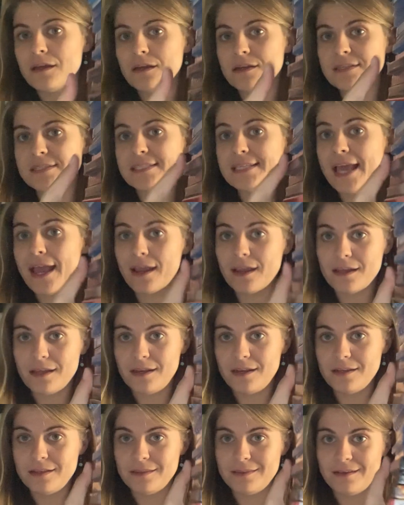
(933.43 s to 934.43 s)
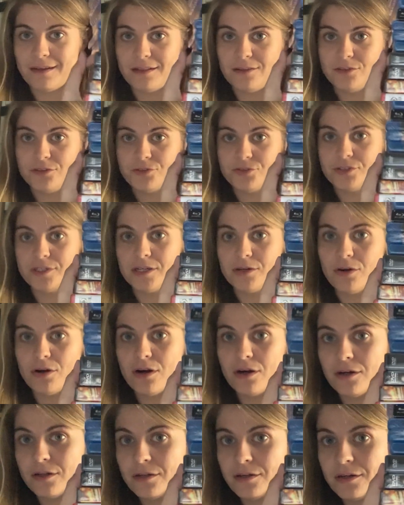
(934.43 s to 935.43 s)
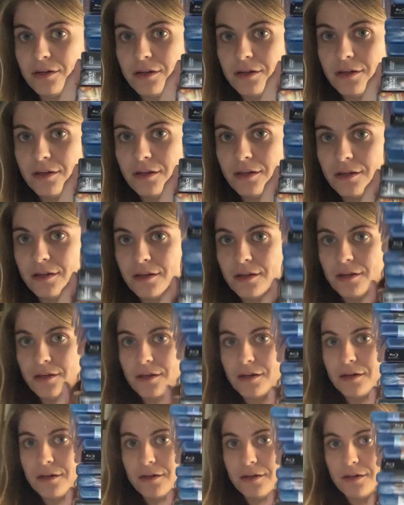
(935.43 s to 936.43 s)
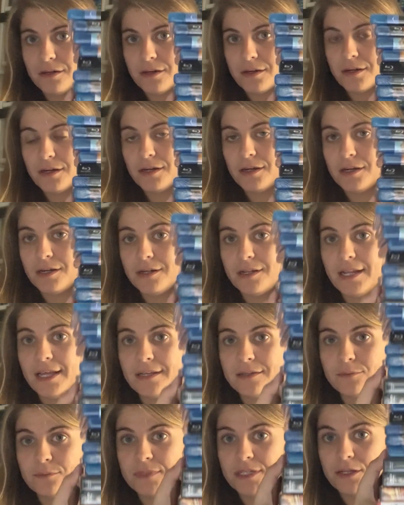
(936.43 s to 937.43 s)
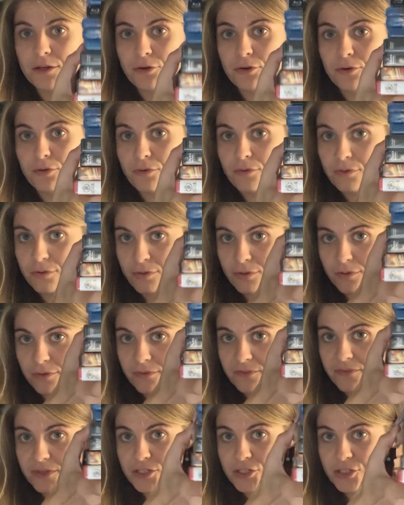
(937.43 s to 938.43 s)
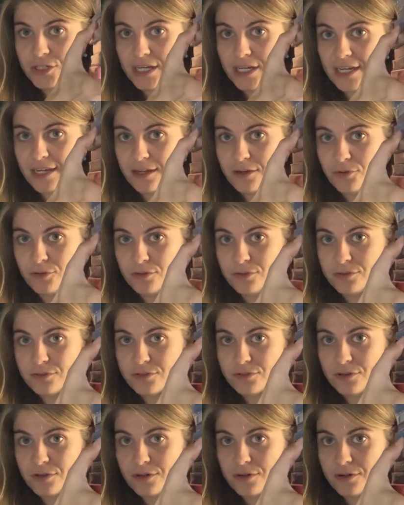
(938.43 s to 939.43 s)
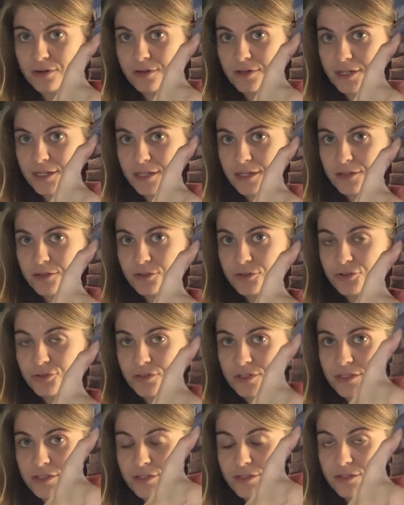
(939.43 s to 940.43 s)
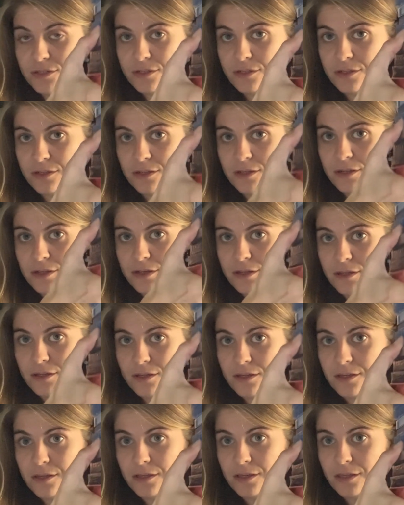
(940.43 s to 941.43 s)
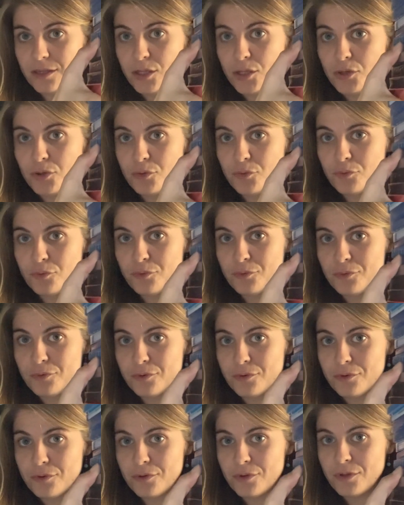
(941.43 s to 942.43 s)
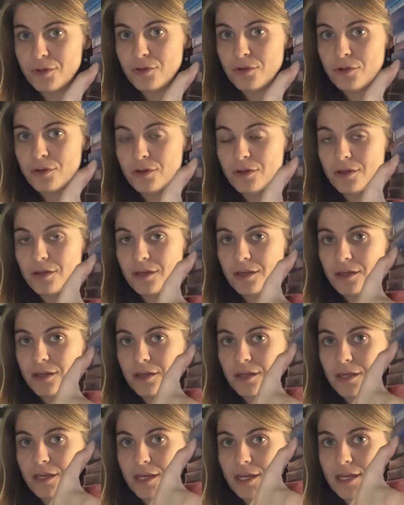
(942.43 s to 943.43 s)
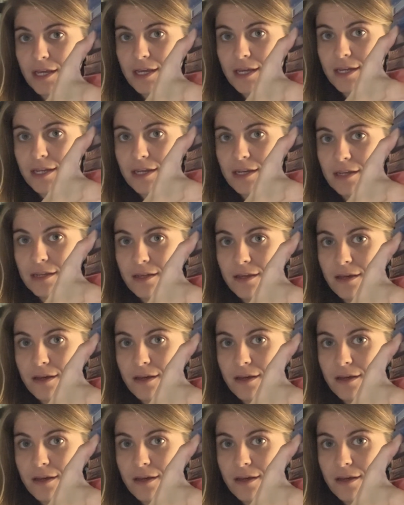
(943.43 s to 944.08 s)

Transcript: second Dollar Tree haul. Let me know which titles are interest you, and